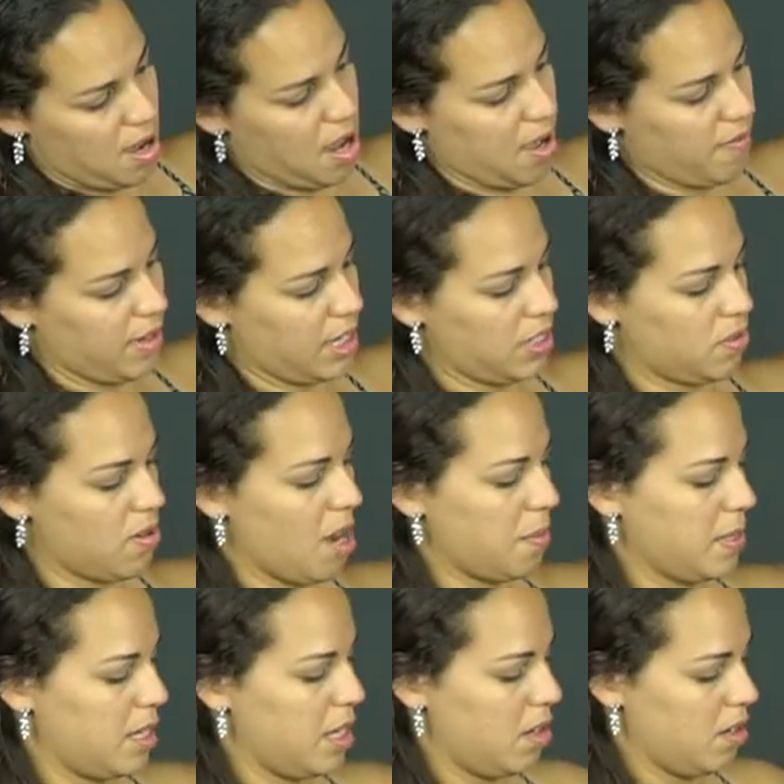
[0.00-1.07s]
have any
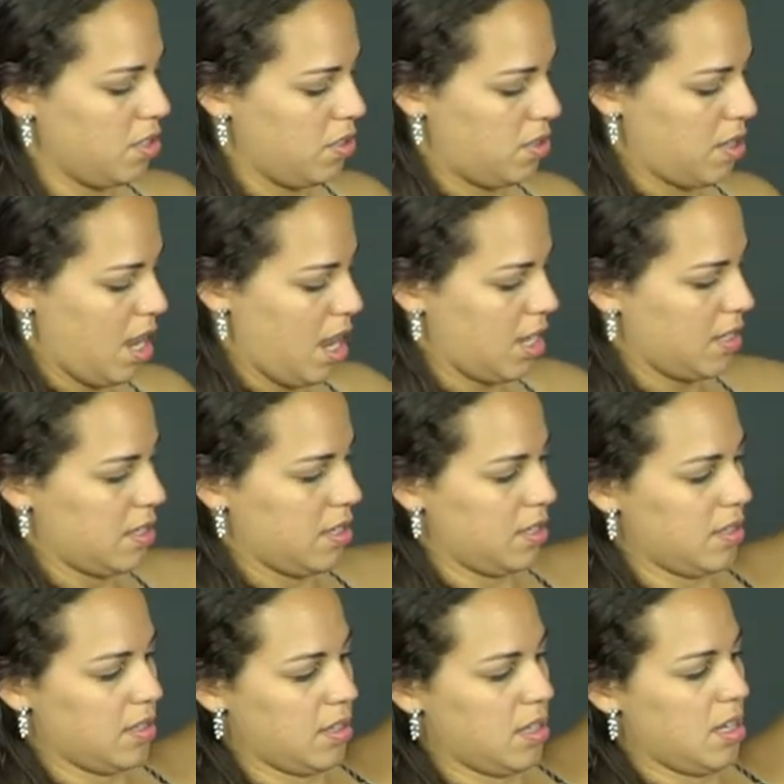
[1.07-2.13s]
straps here. It just has
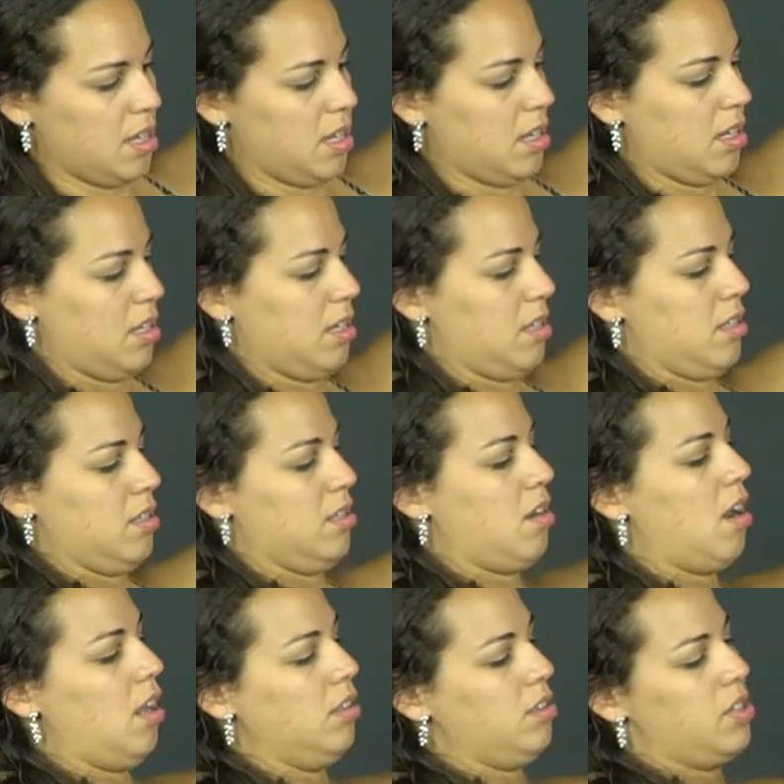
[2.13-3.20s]
this
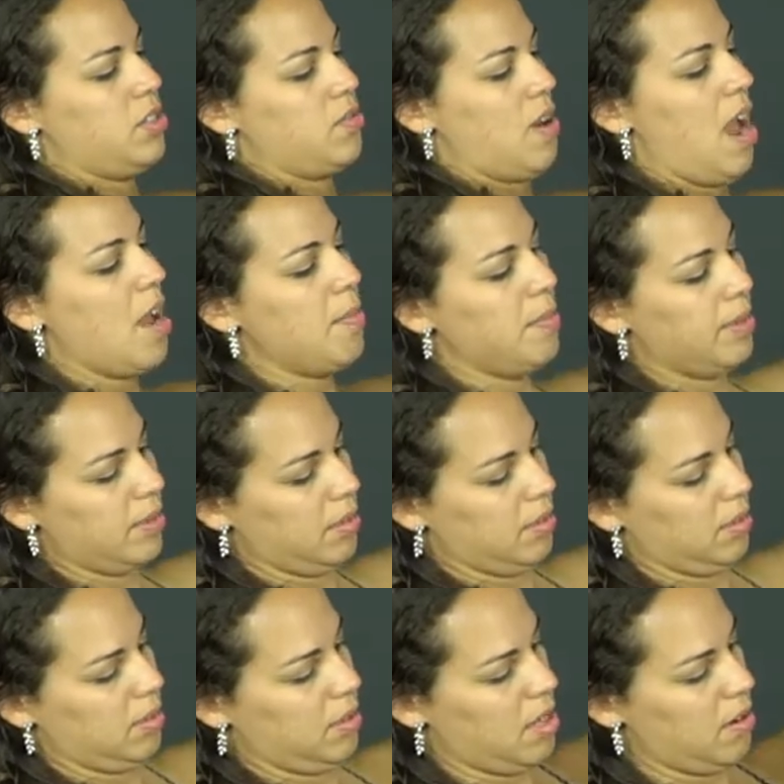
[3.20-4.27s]
taller strap.
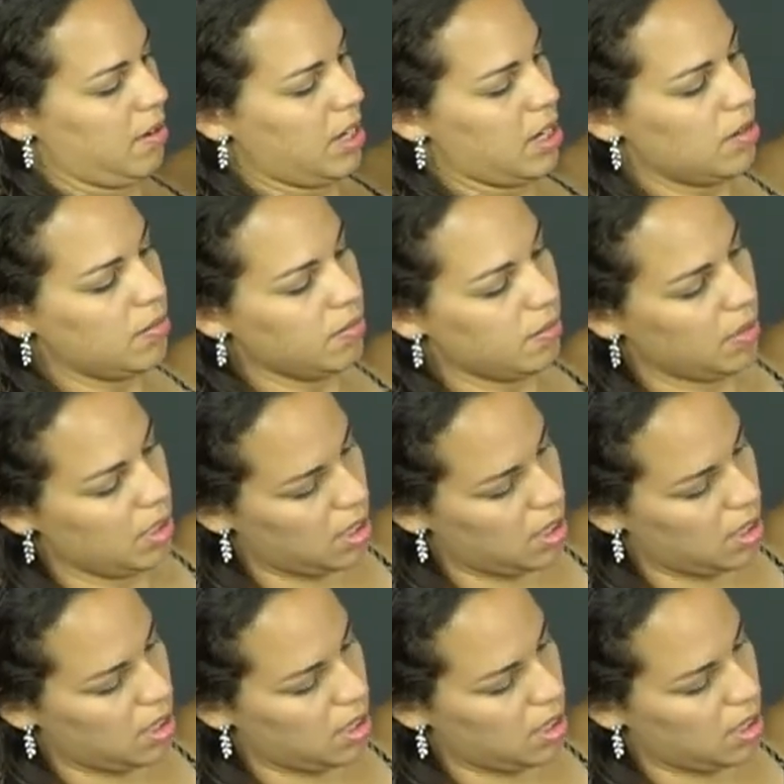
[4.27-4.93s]
There you go.